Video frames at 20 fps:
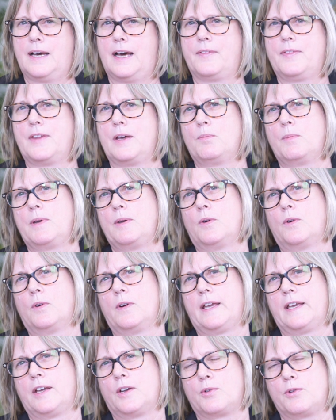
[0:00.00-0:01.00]
and then we
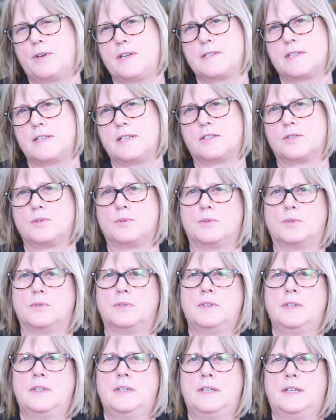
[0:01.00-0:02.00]
will increase it,
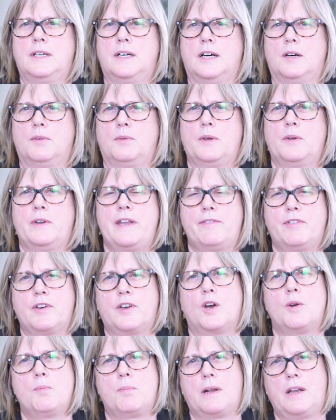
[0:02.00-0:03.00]
or we will never
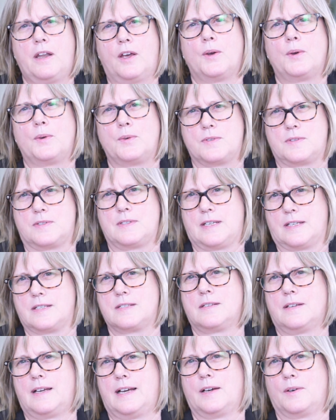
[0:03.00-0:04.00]
go below
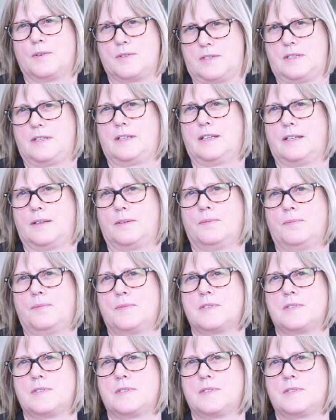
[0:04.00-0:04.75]
6 hours a year.